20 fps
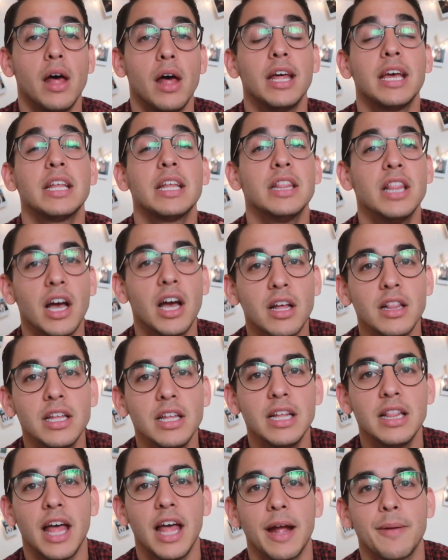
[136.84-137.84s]
and
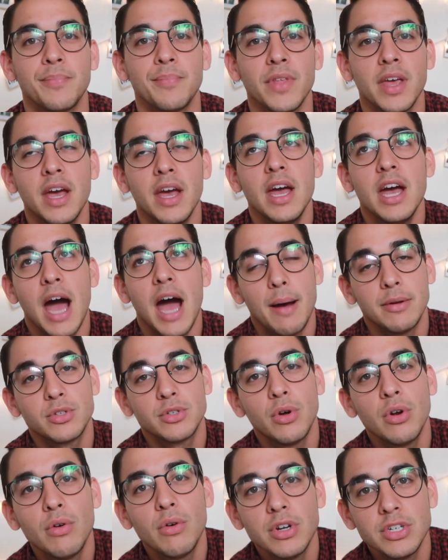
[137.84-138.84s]
luckily like I was
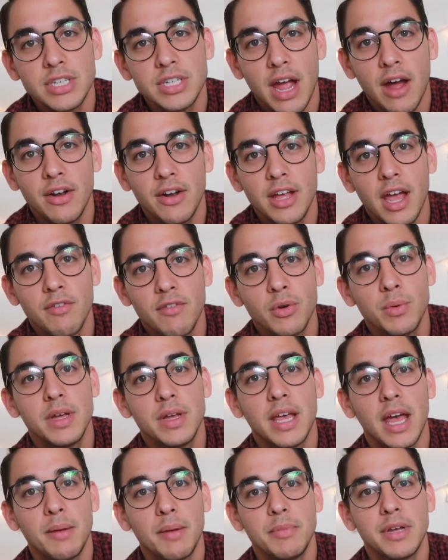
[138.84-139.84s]
going to Orange County every
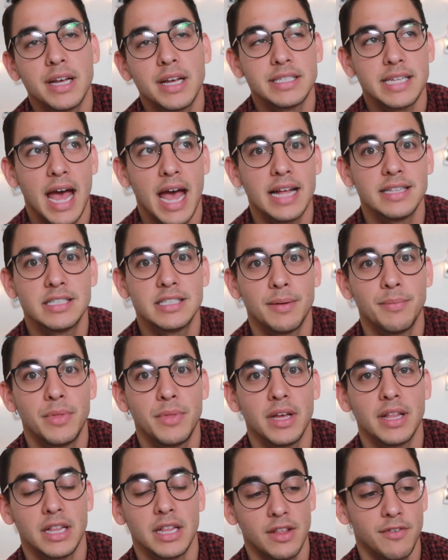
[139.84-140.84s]
weekend because I had
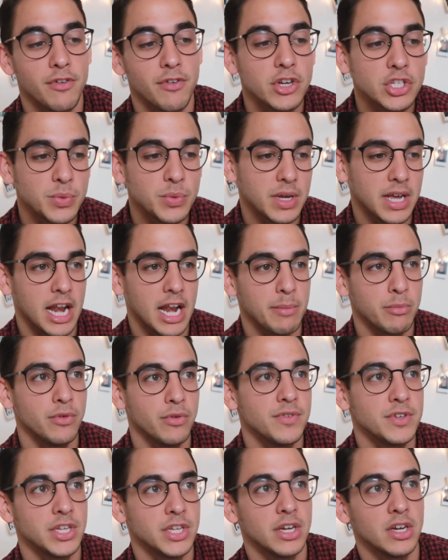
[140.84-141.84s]
something. Like the first weekend I
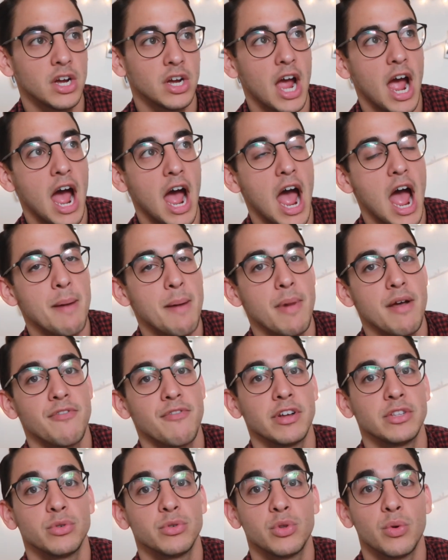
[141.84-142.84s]
moved here, my
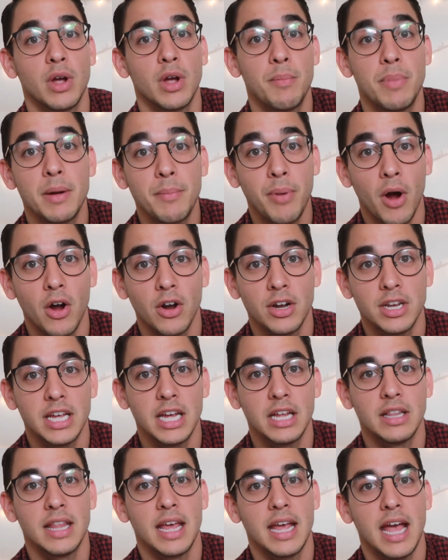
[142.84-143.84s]
friends were throwing a big party
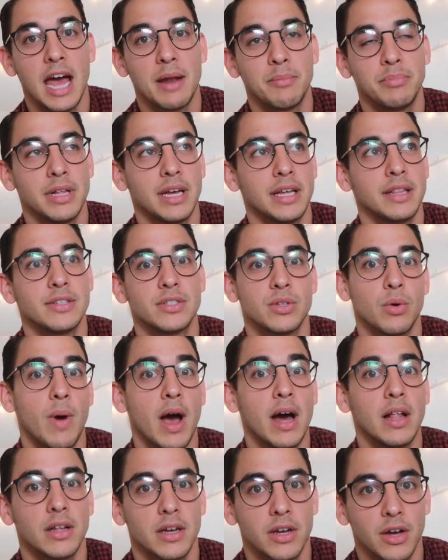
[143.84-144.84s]
and they had planned this a
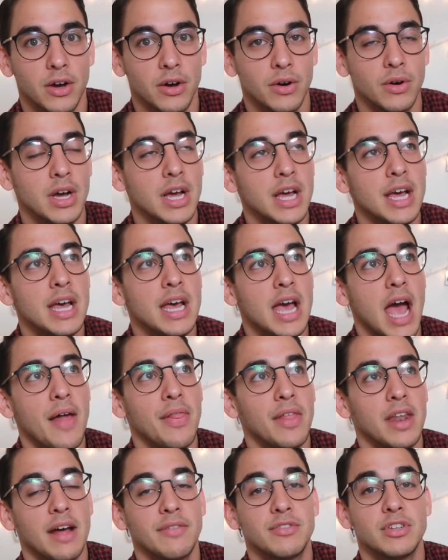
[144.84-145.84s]
while ago.
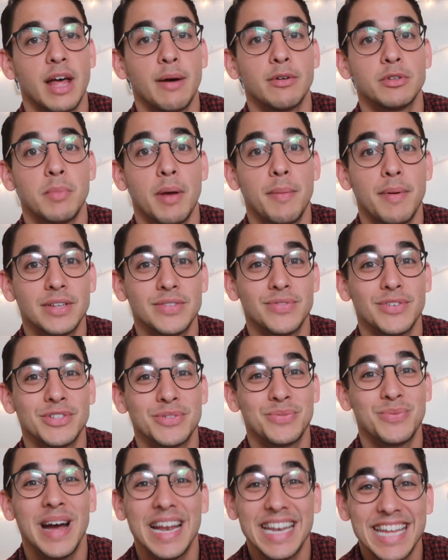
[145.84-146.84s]
And then after that was my best friend's
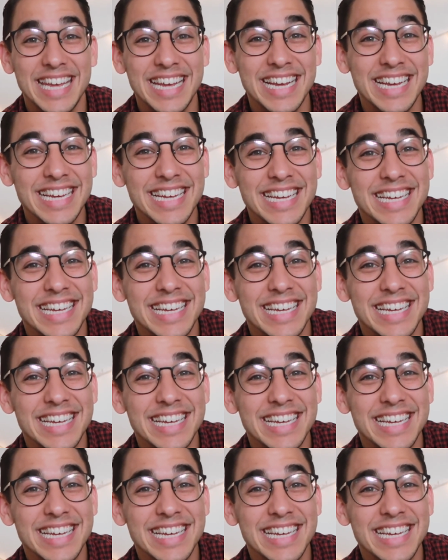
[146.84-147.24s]
wedding.